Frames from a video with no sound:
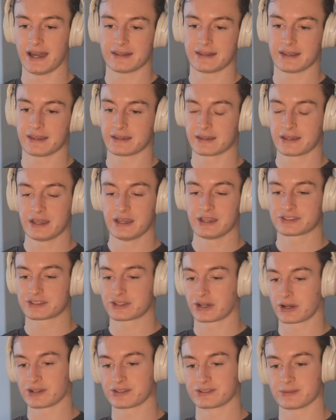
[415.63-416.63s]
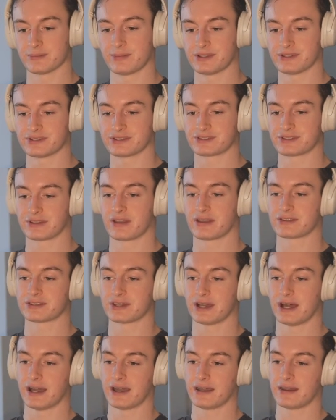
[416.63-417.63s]
and they started some businesses on the
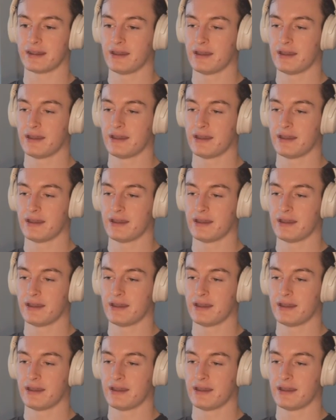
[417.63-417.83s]
side.